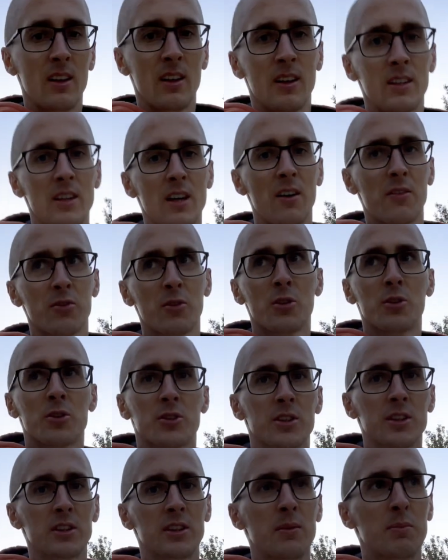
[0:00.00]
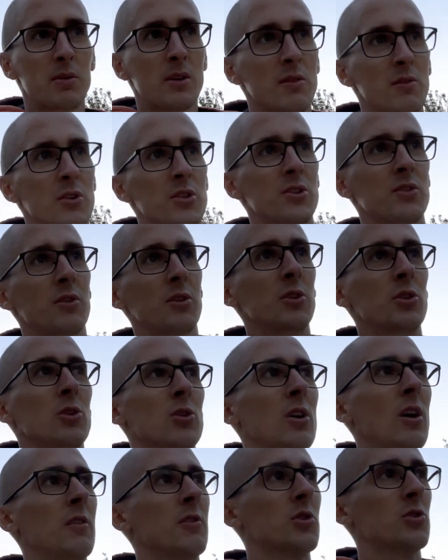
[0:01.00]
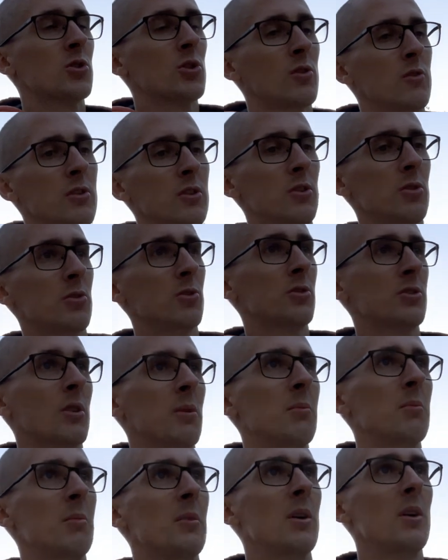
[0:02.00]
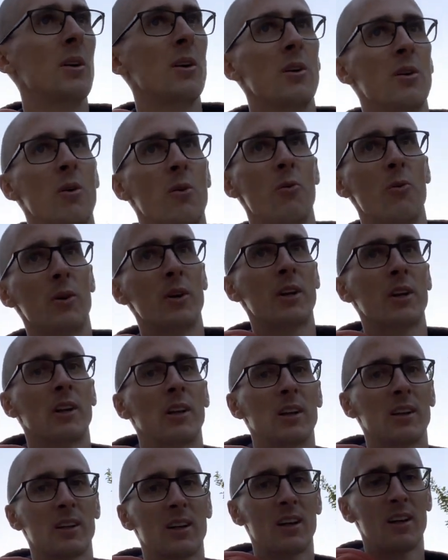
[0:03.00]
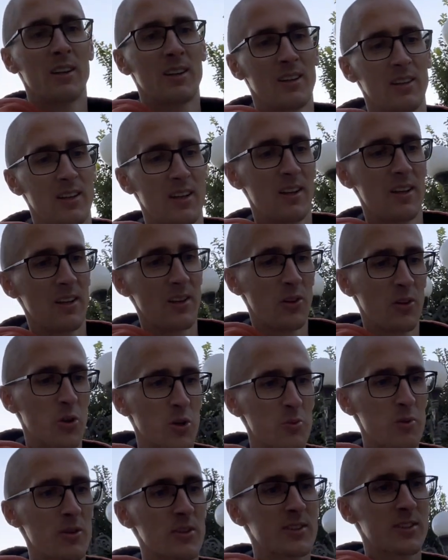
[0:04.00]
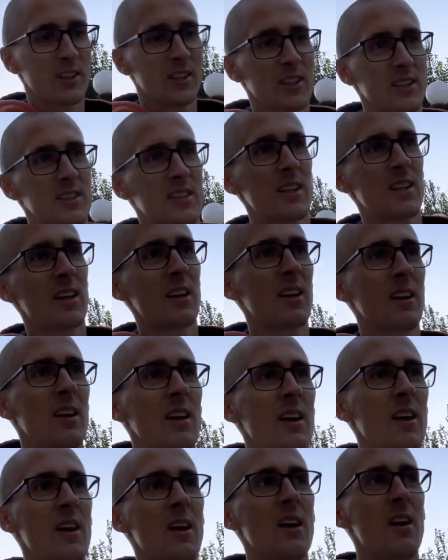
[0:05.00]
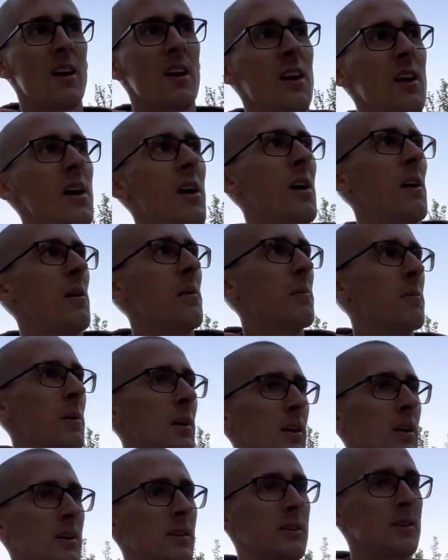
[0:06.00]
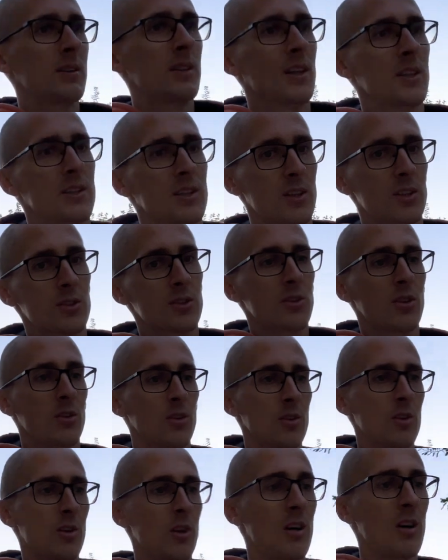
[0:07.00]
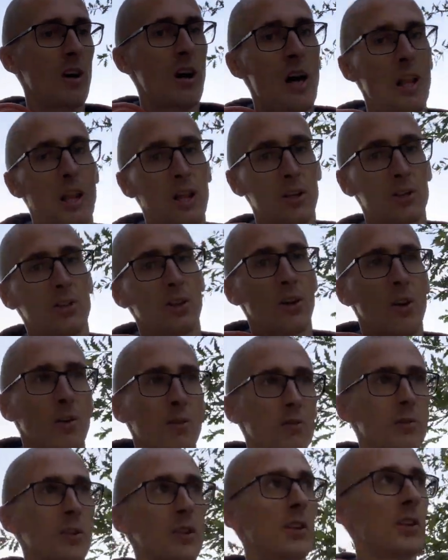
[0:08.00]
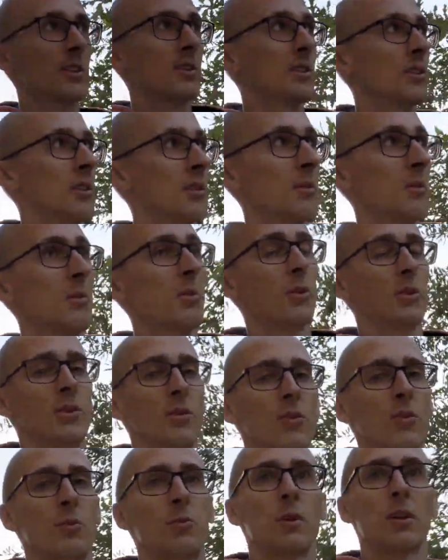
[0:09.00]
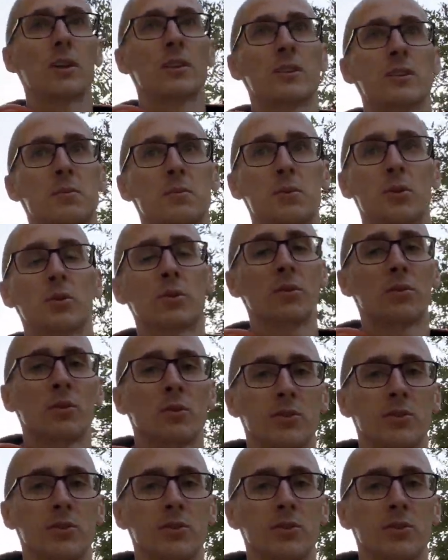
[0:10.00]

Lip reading: Yeah, of course, in the previous video I was showing you some very like normal streets, but there's also a lot of these beautiful places, beautiful